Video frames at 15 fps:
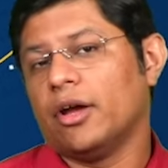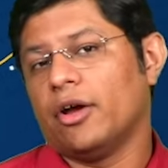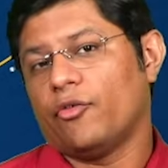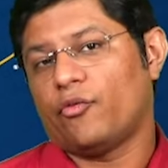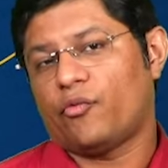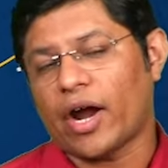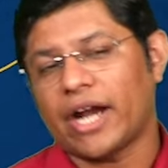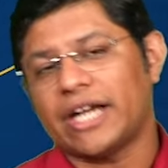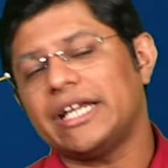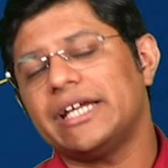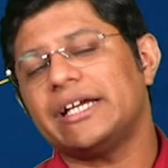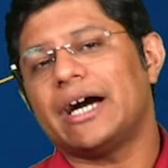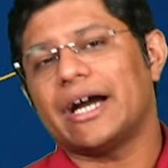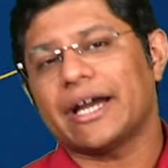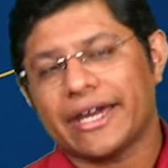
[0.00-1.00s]
fighting
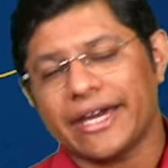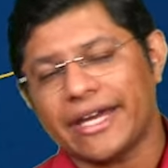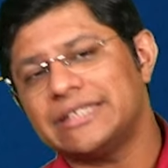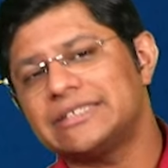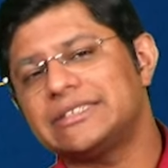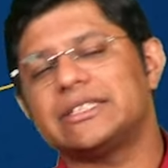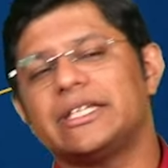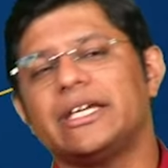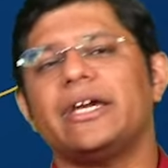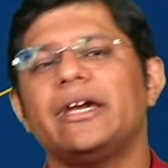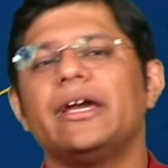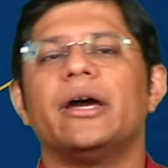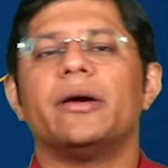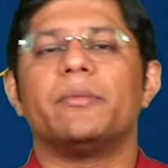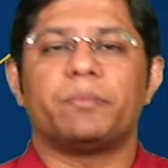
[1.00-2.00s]
against the
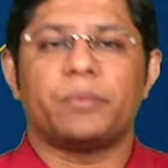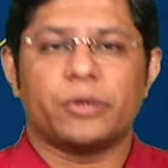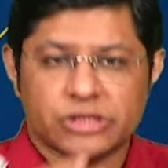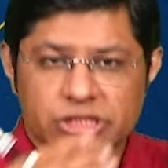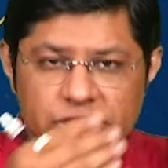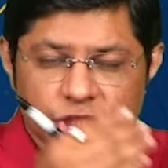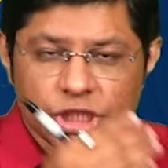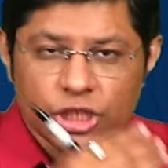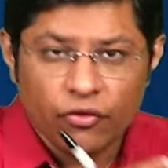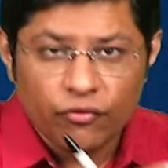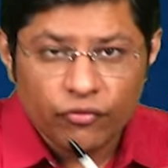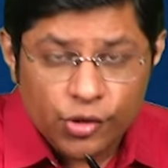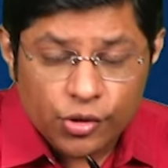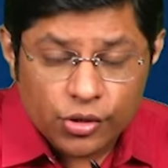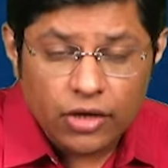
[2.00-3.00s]
position of
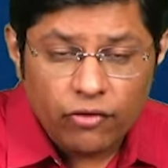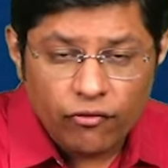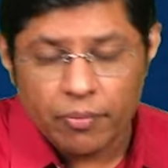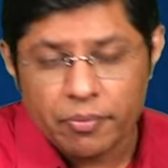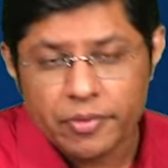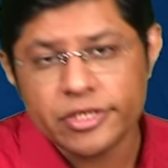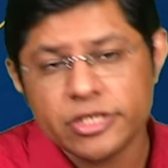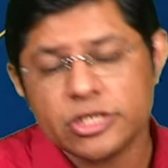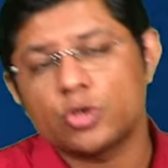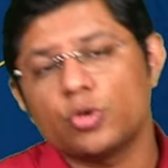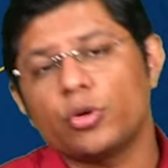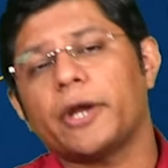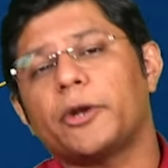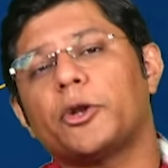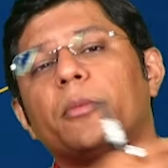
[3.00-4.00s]
nuclear weapons to
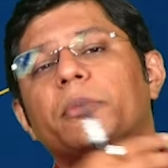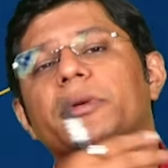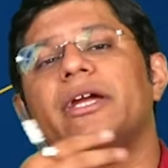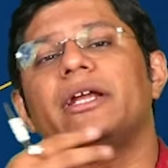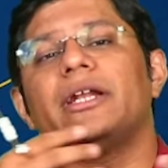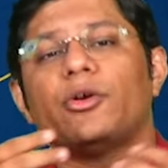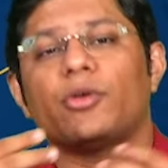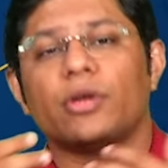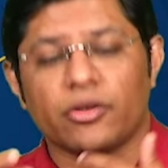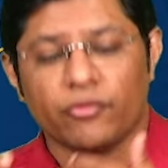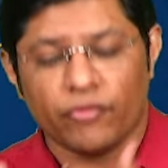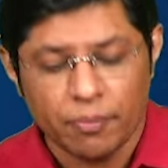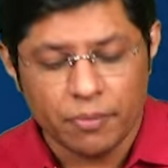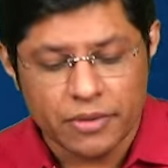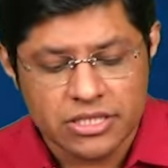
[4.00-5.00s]
adopting nuclear
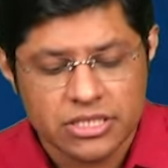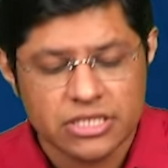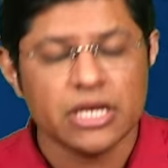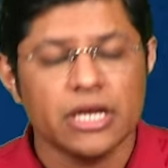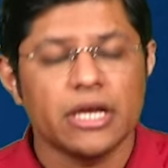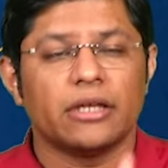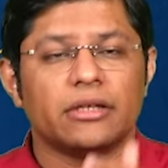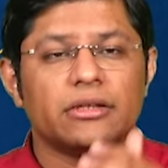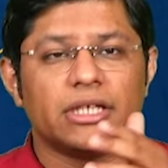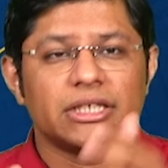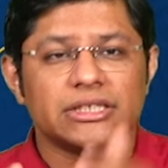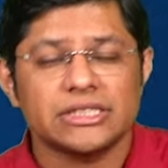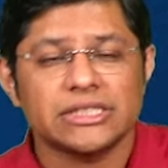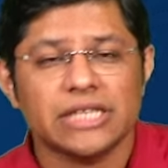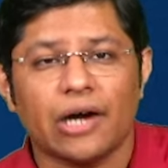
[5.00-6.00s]
weapons, this
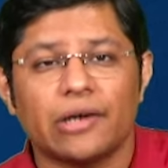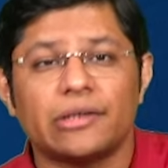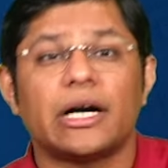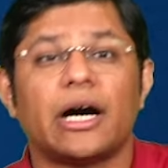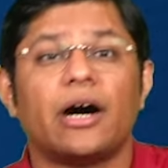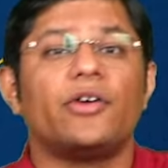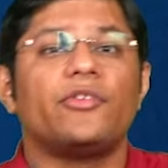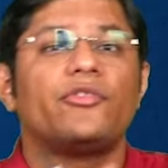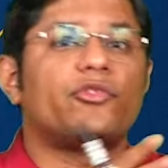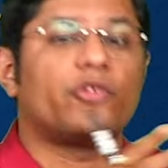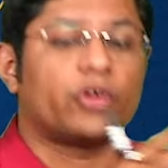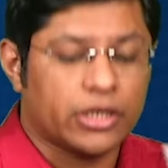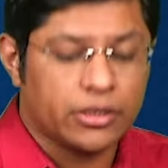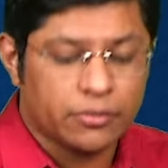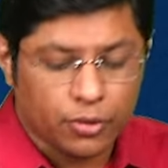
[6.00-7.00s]
is how our
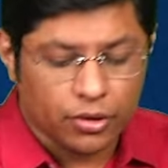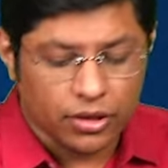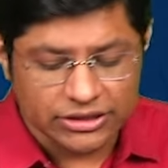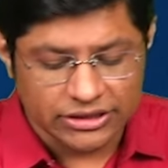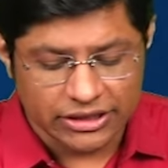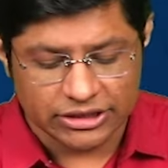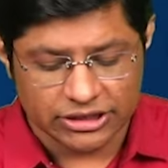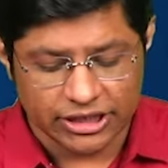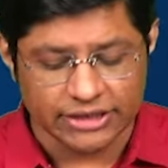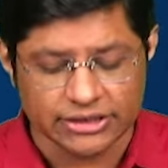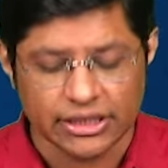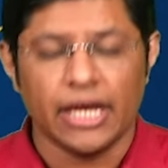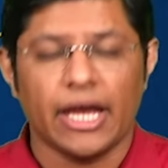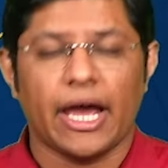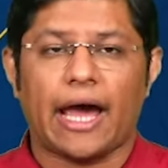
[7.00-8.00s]
foreign policy changed.
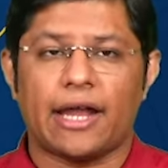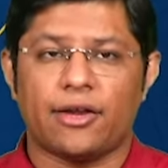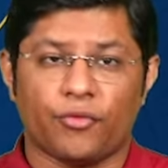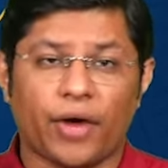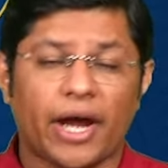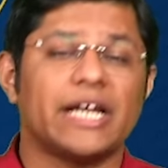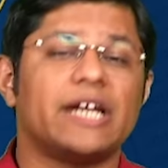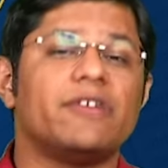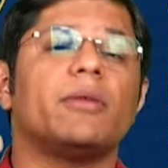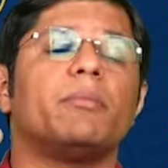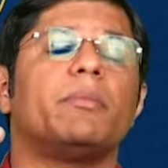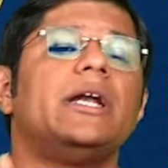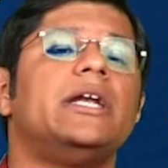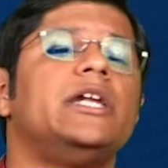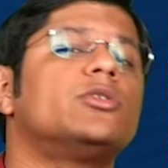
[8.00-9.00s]
And why did we
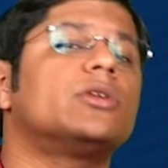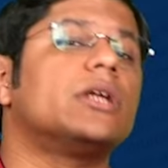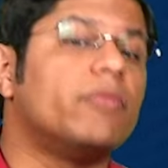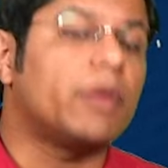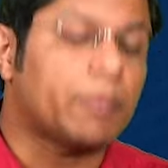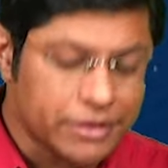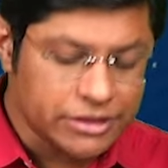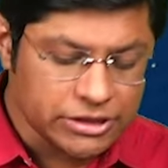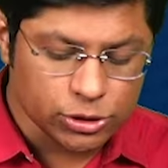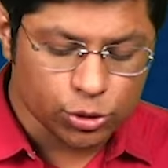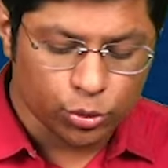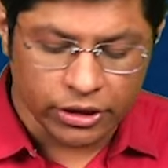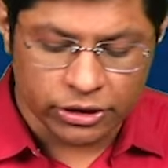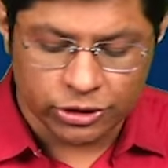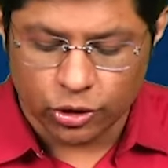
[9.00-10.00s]
build nuclear weapons? To
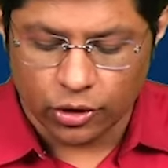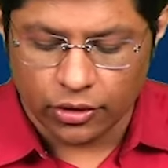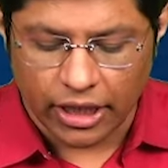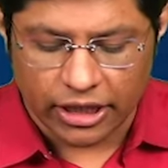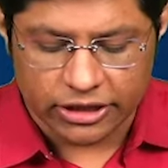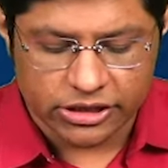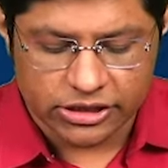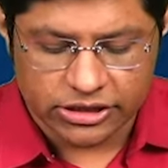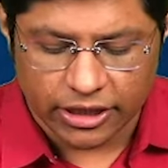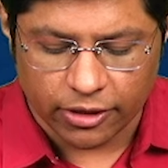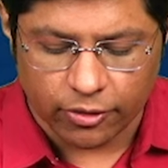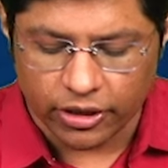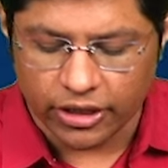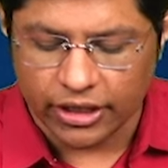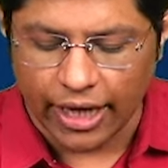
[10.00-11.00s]
ensure national
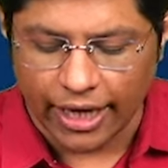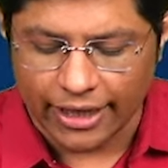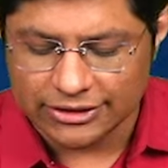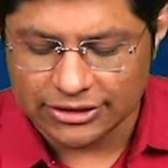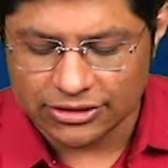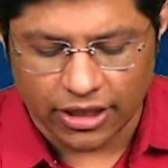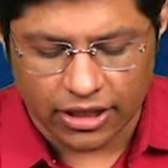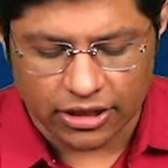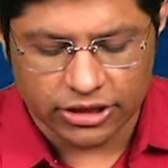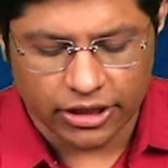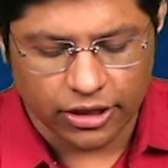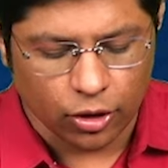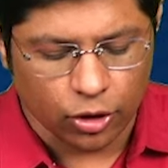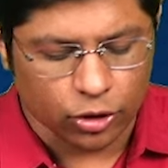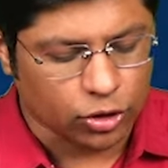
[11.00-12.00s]
security and strategic
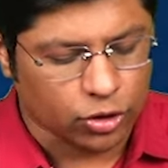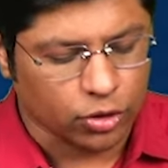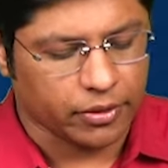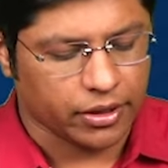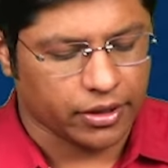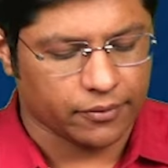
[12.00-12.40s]
autonomy.